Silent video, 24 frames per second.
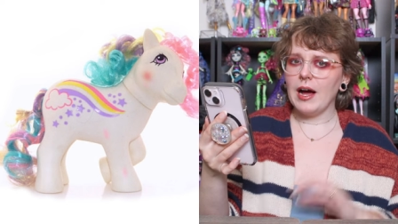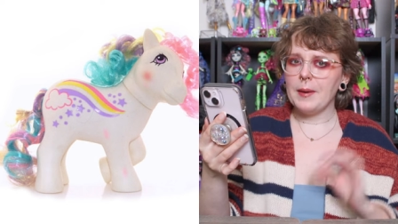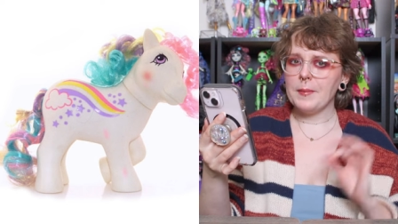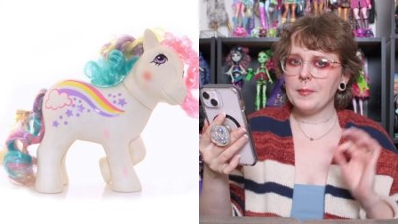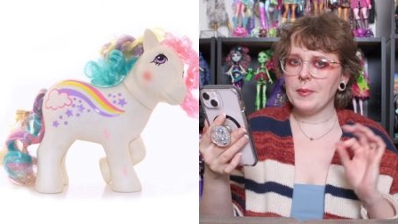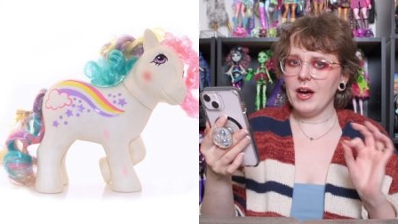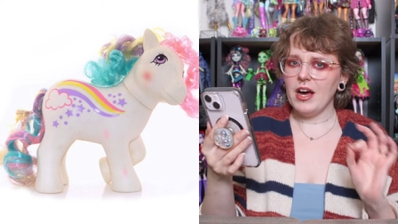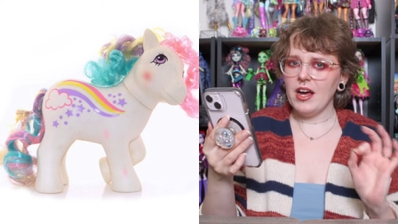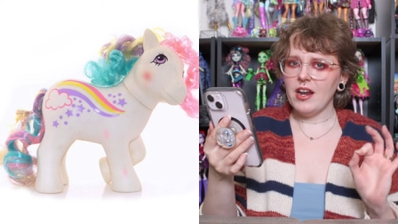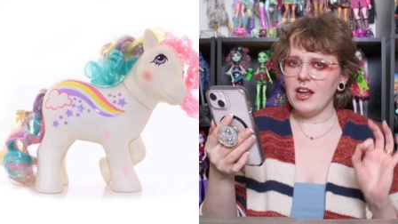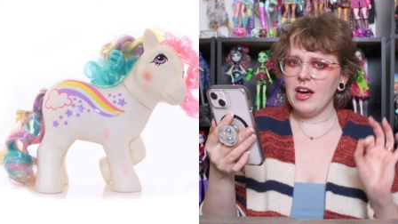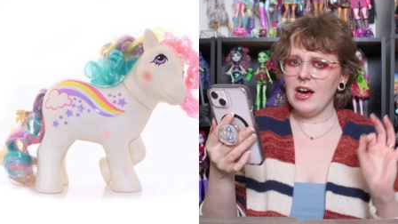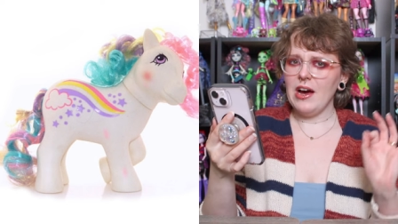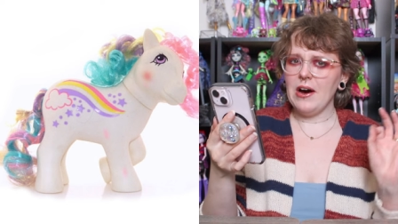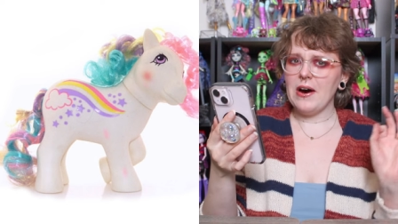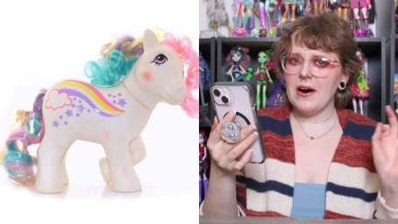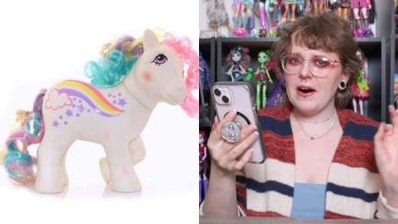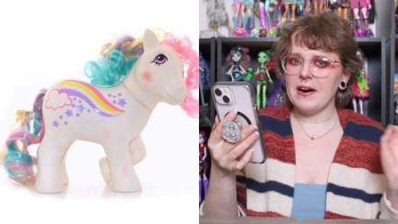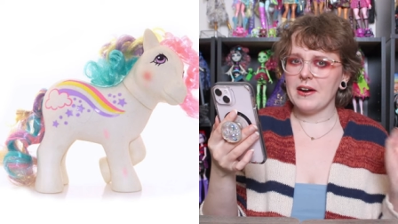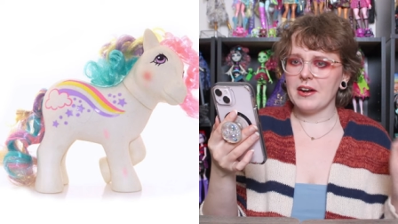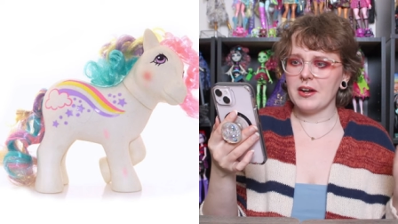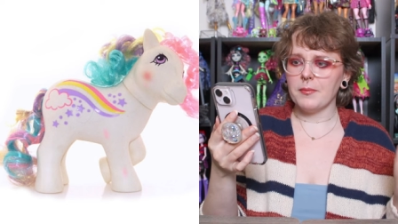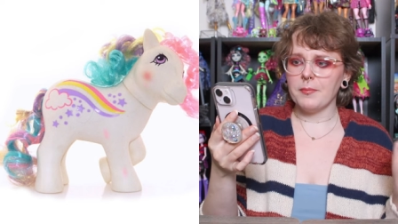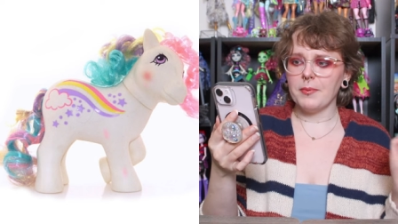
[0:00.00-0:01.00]
I'm not
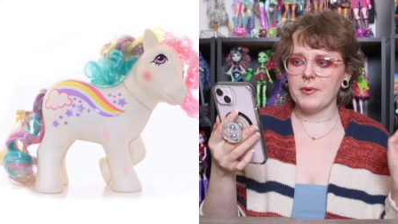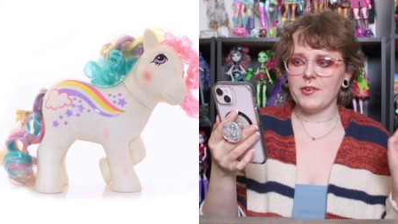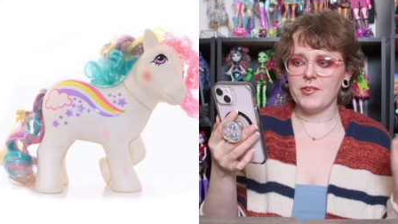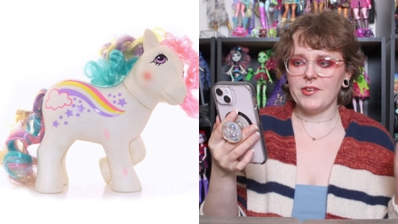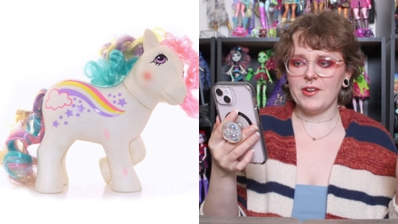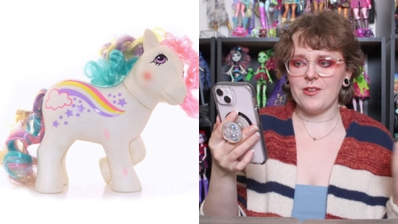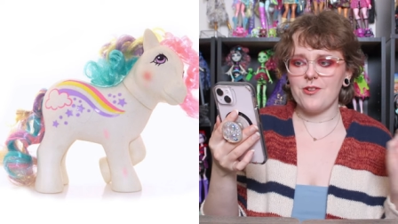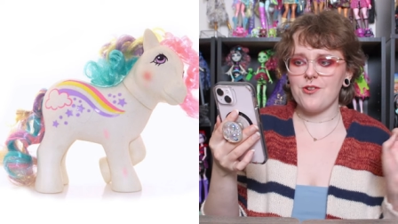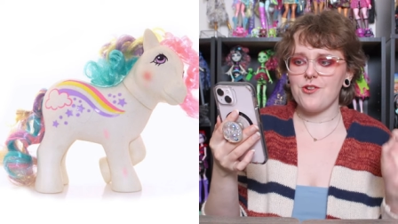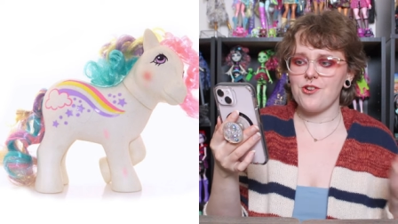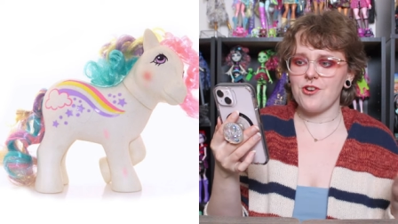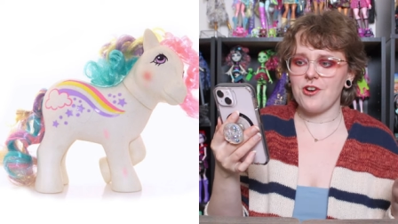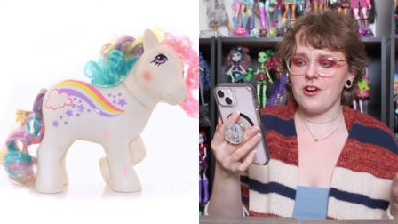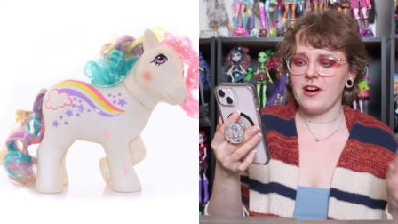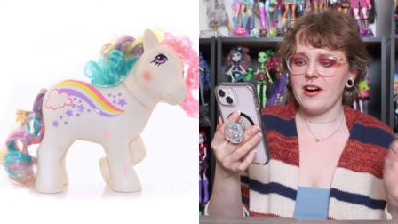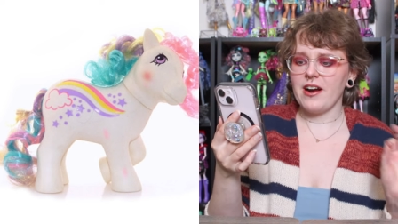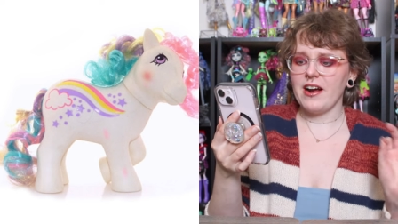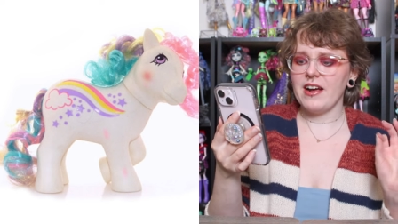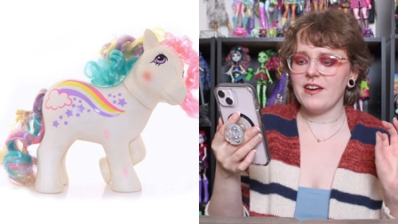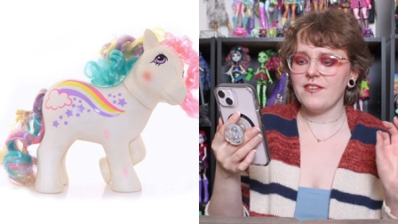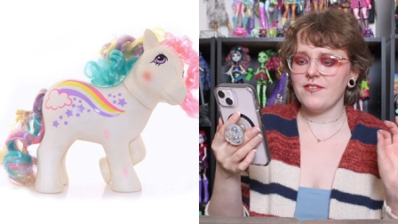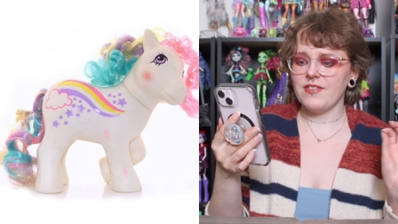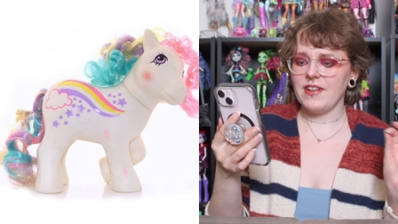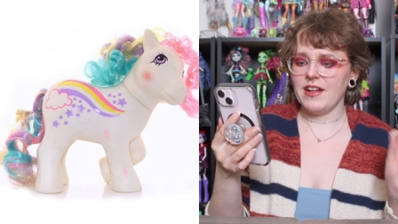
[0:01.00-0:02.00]
100% sure
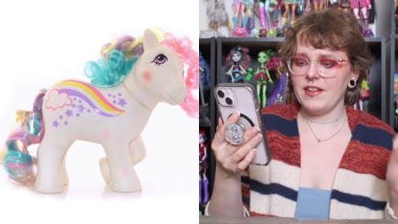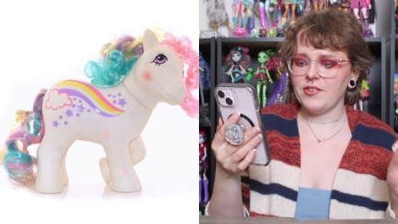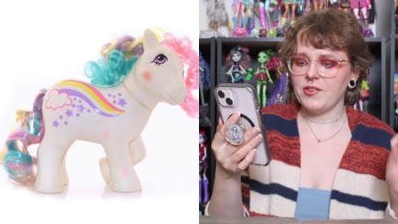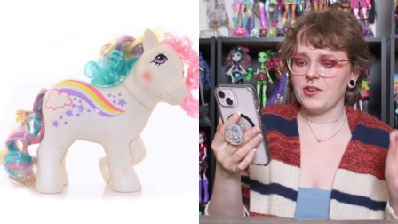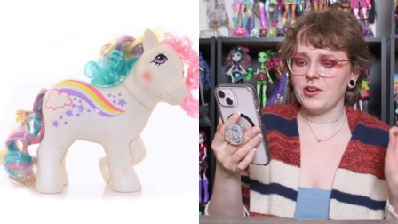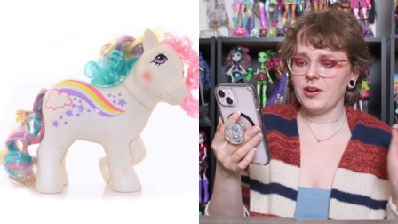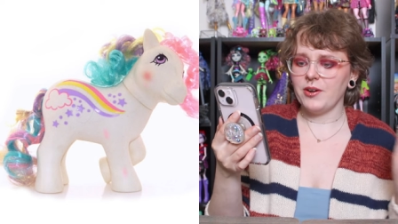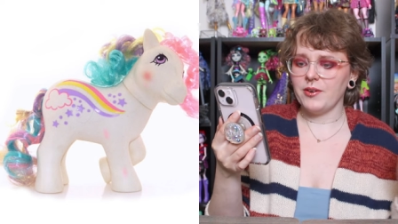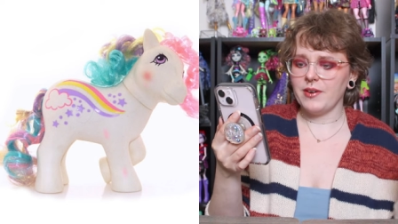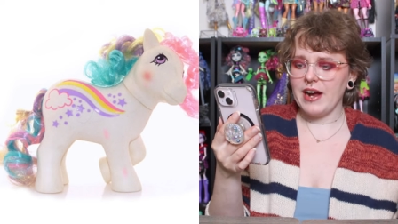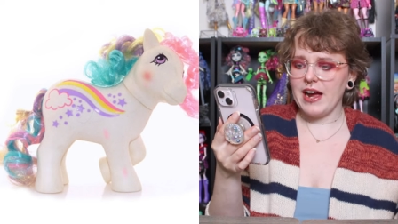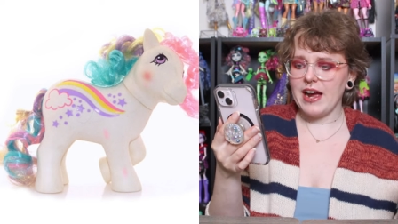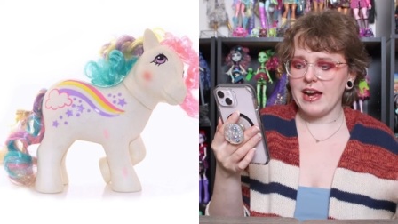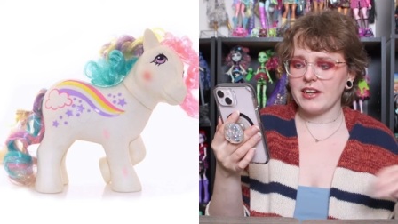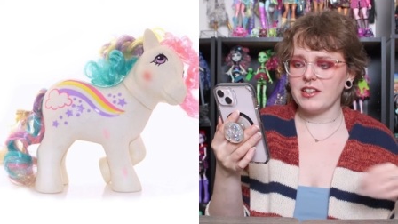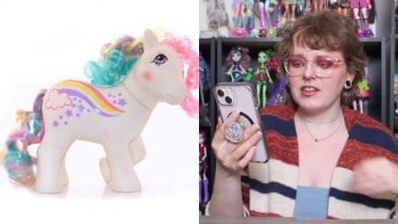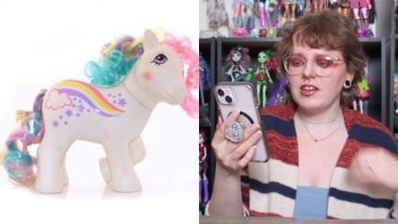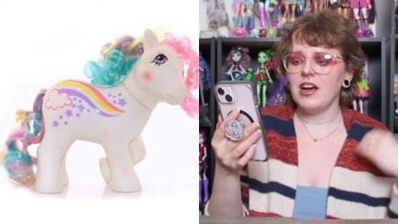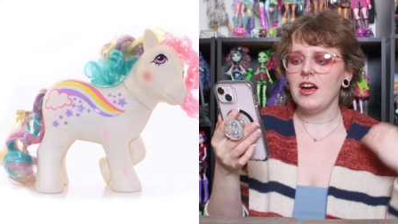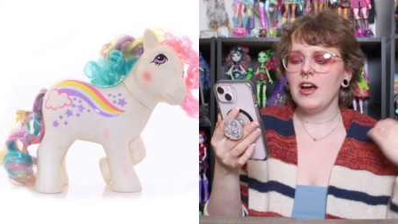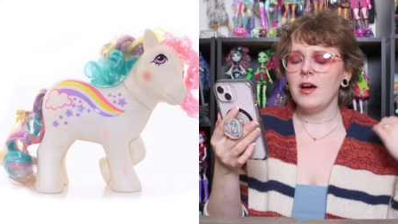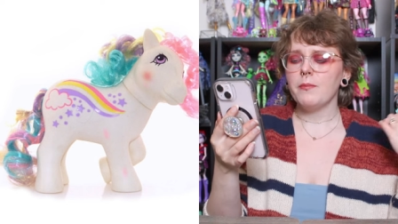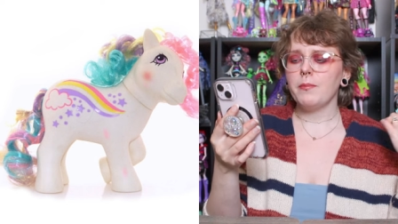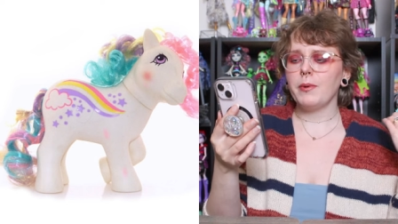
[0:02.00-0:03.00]
if that's
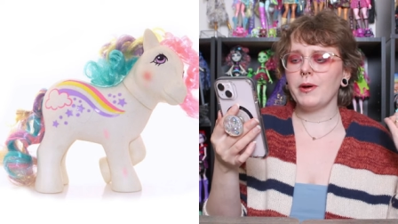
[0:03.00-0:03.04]
correct,